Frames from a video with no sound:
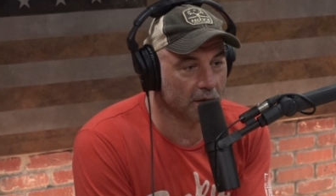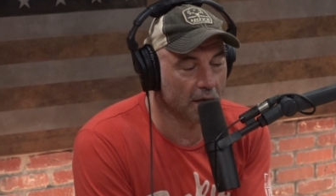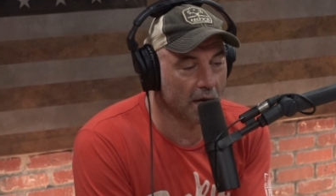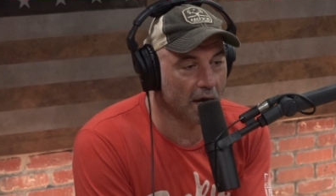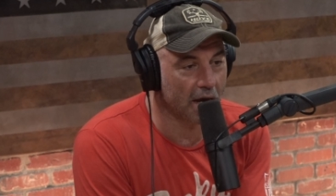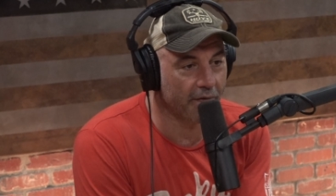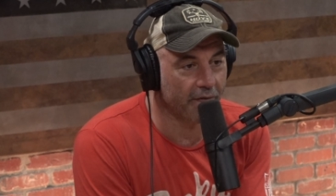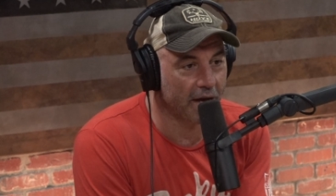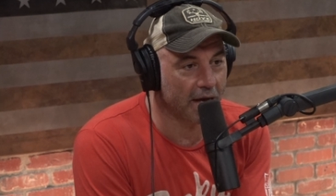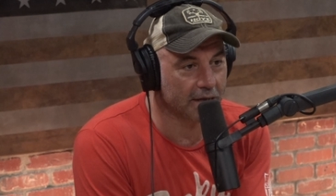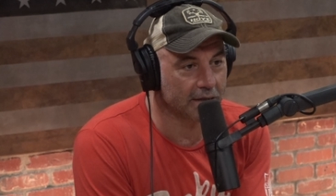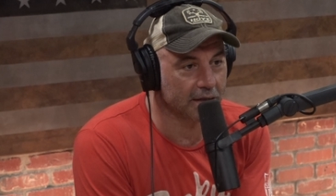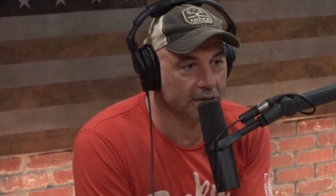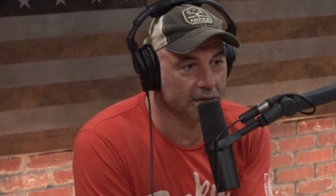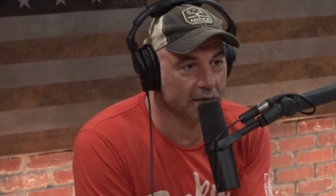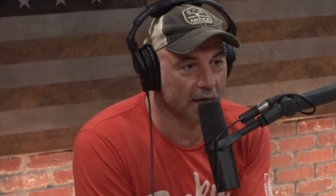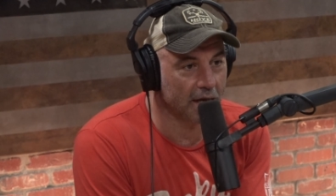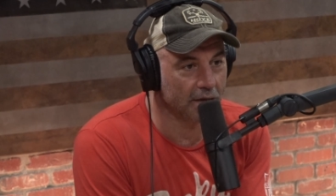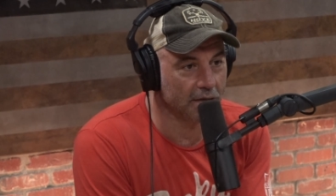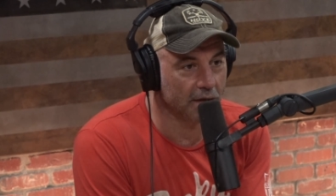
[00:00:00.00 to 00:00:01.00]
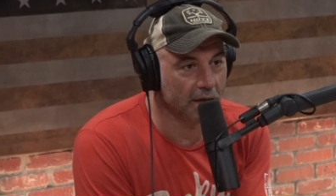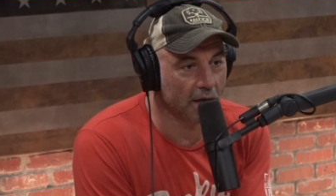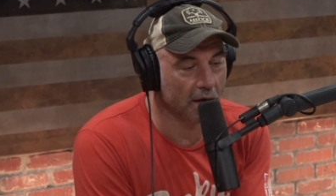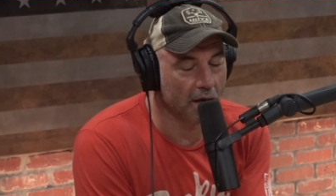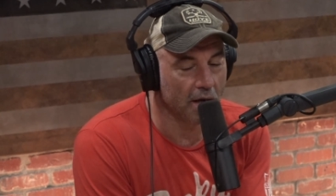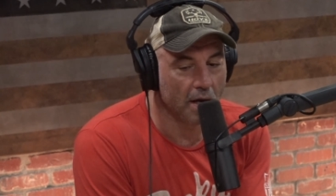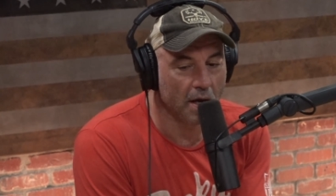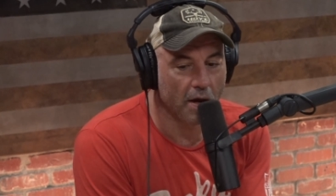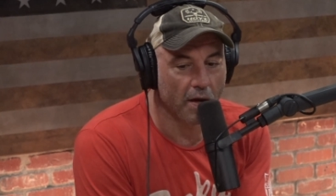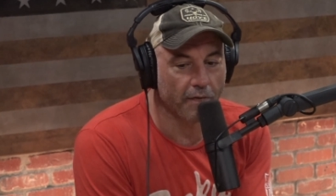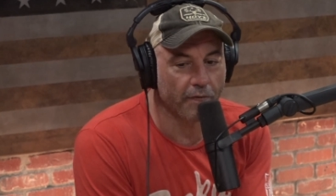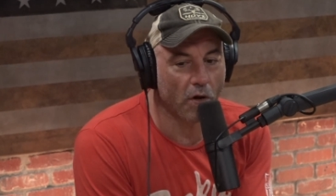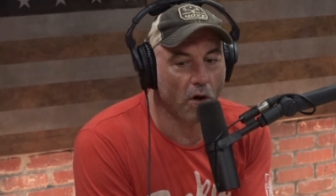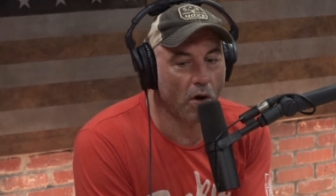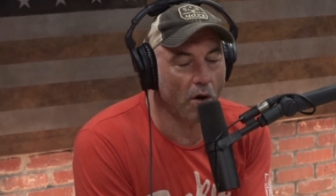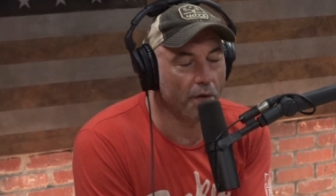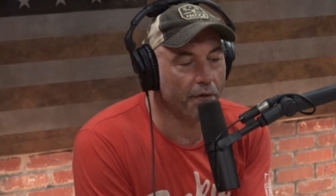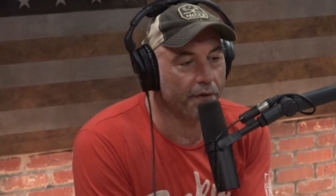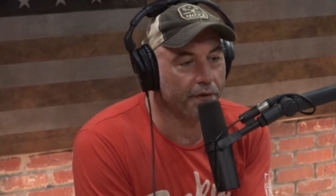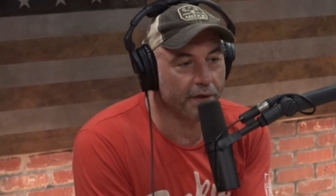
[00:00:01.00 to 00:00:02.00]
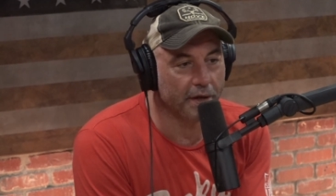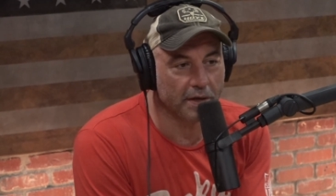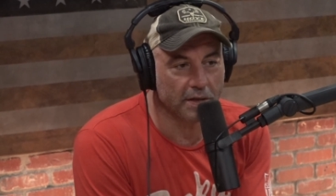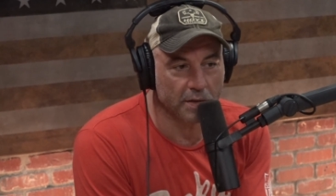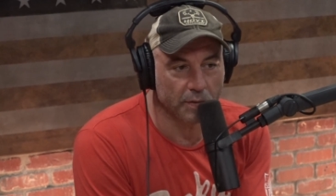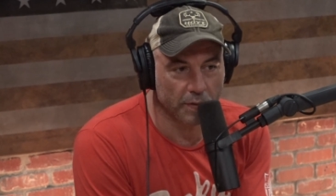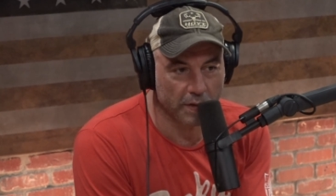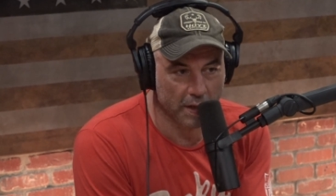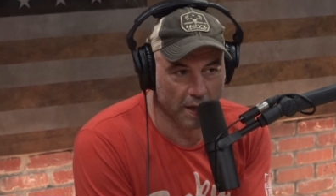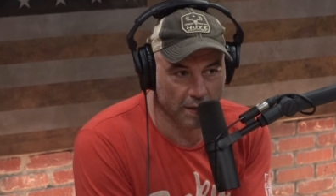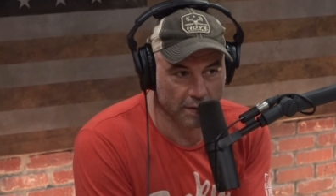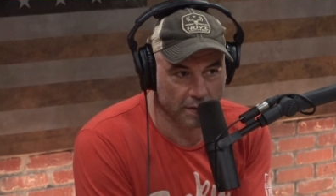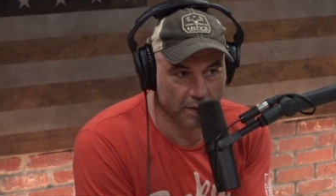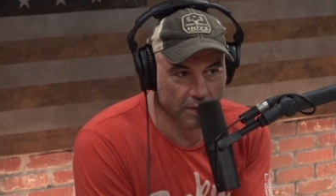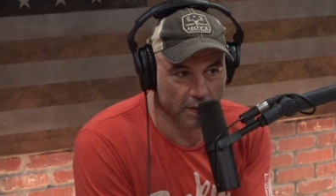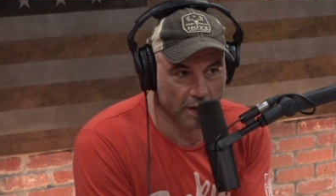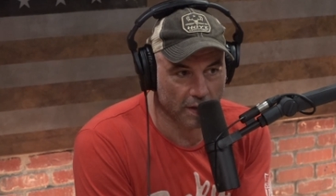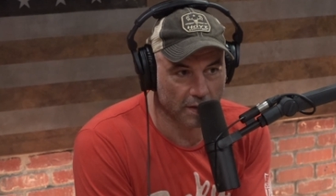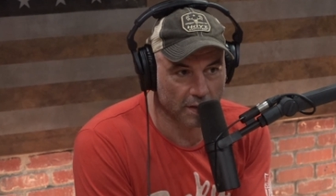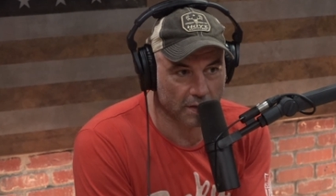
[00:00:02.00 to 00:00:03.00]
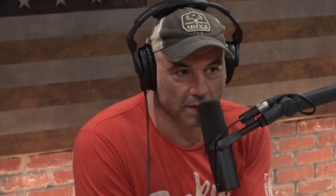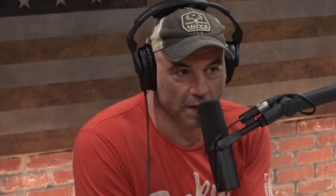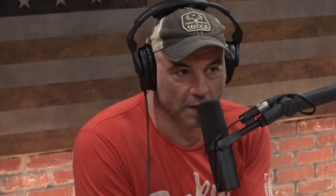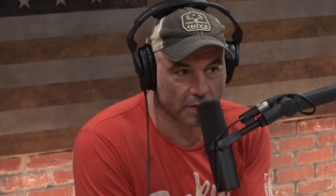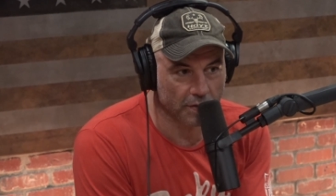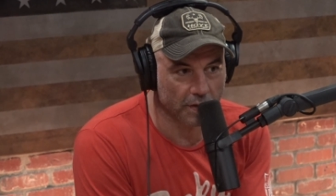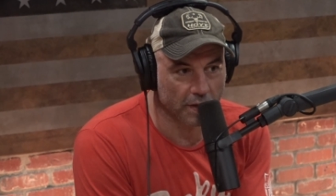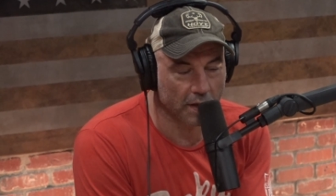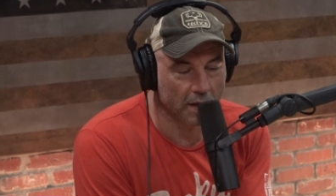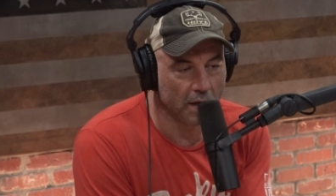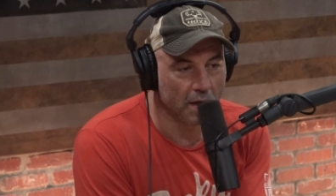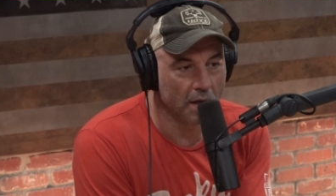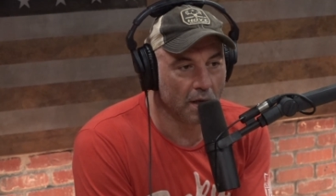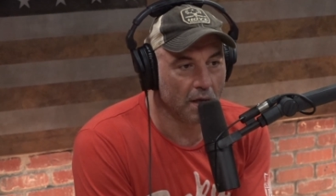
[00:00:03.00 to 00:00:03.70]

to not have access to health care. Of all the things that we concentrate on in this country,